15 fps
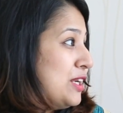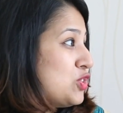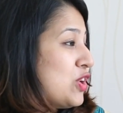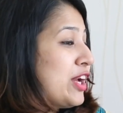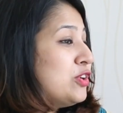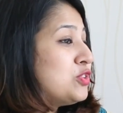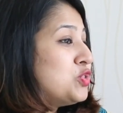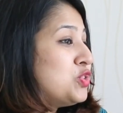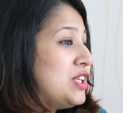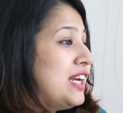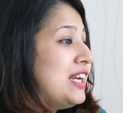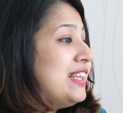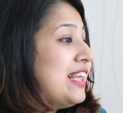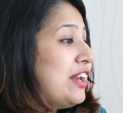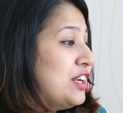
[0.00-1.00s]
So I used to
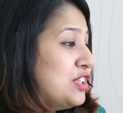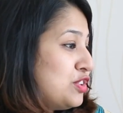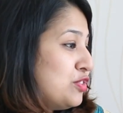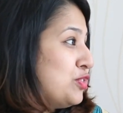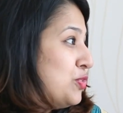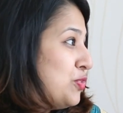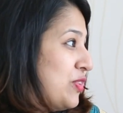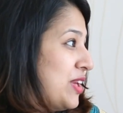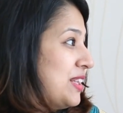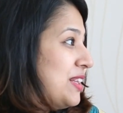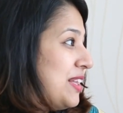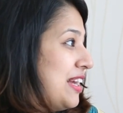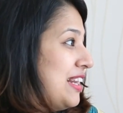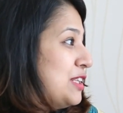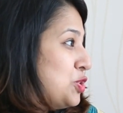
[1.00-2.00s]
take their interview, whether
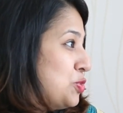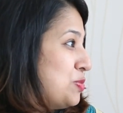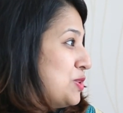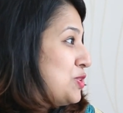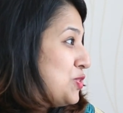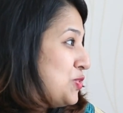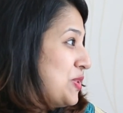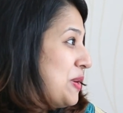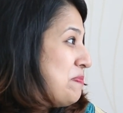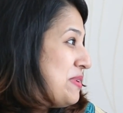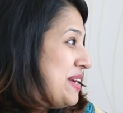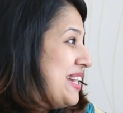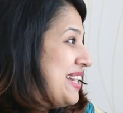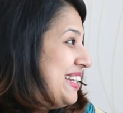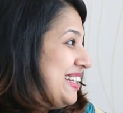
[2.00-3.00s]
they're eligible to do
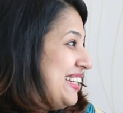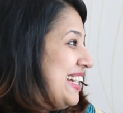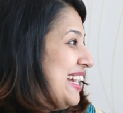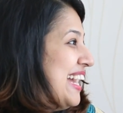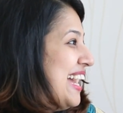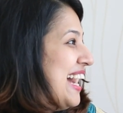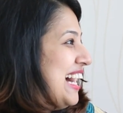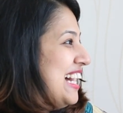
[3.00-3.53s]
MBA in